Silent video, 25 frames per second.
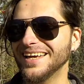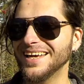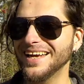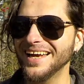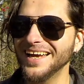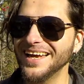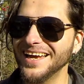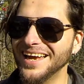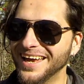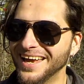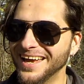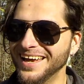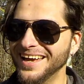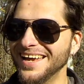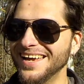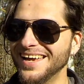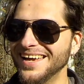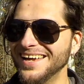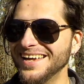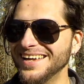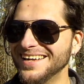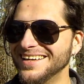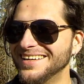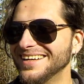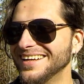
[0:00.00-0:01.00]

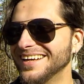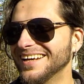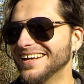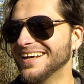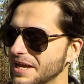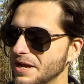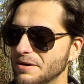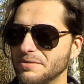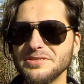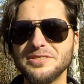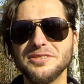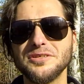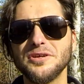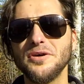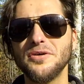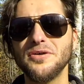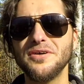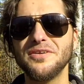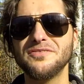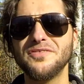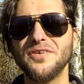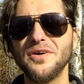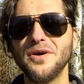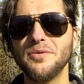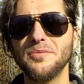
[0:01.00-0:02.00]
It wasn't
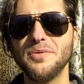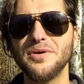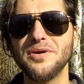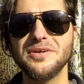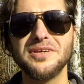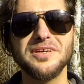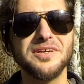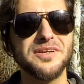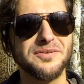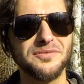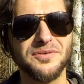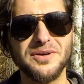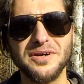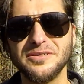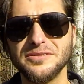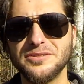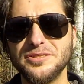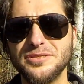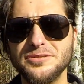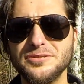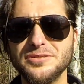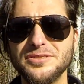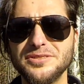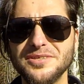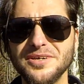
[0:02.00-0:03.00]
going very well getting round
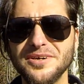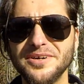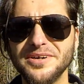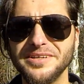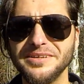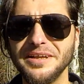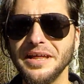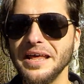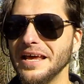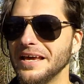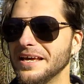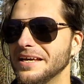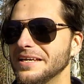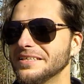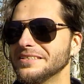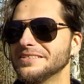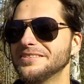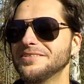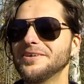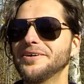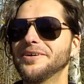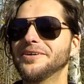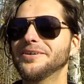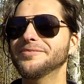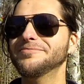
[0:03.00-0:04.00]
2 started.
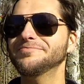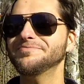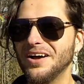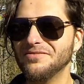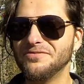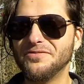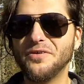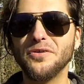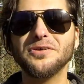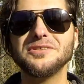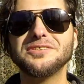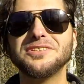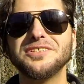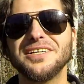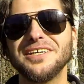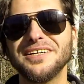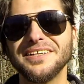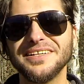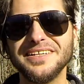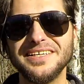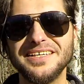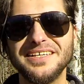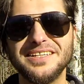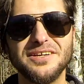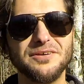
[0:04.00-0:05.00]
So,
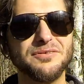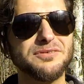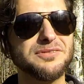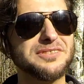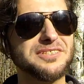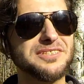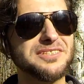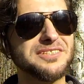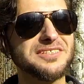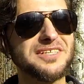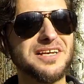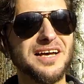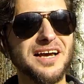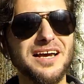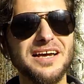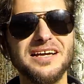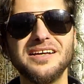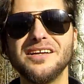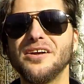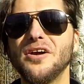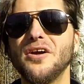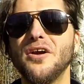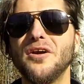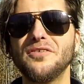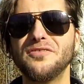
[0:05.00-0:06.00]
fortunately, there was this guy in
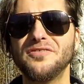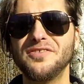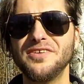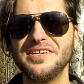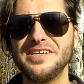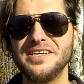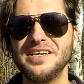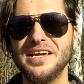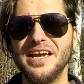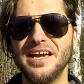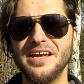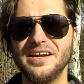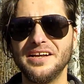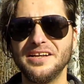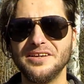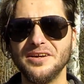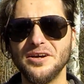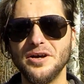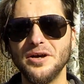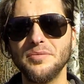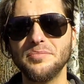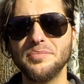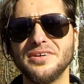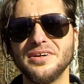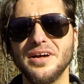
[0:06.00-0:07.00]
an RV heading
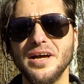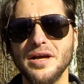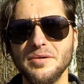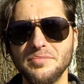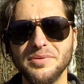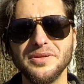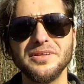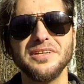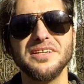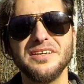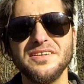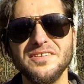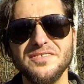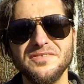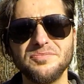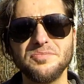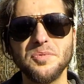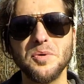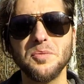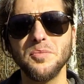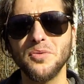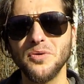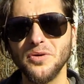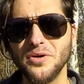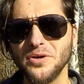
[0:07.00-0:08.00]
up. I believe
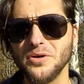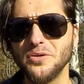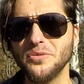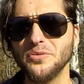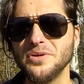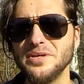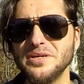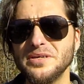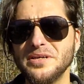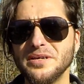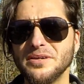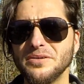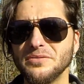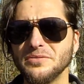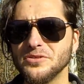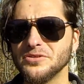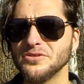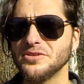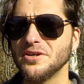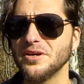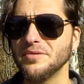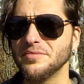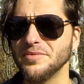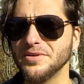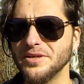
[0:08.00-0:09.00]
Memorial Weekend was
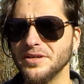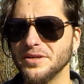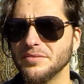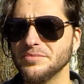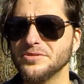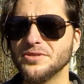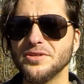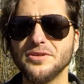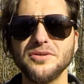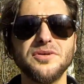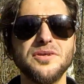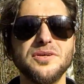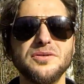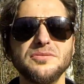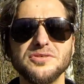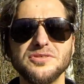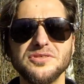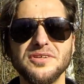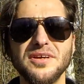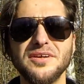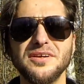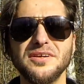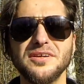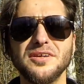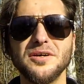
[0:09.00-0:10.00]
coming up, so he was
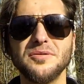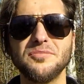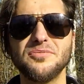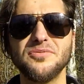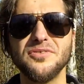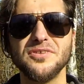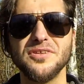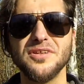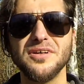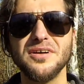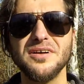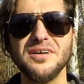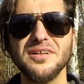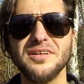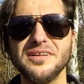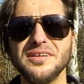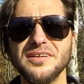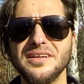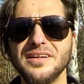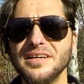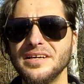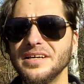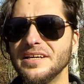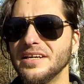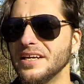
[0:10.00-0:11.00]
heading up for the
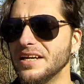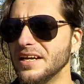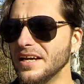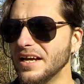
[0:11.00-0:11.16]
holiday.